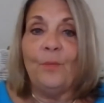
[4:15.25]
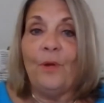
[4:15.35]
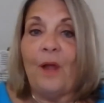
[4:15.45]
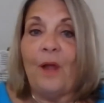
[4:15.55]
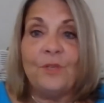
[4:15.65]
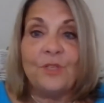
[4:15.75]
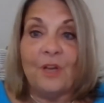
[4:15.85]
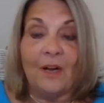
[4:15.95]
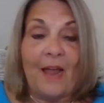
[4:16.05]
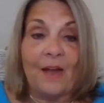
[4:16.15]
when I was
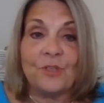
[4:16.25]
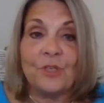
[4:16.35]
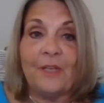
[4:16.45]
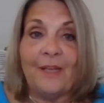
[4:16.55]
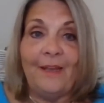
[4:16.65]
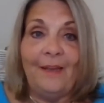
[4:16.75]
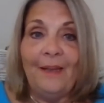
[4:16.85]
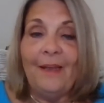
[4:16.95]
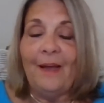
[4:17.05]
young, actually,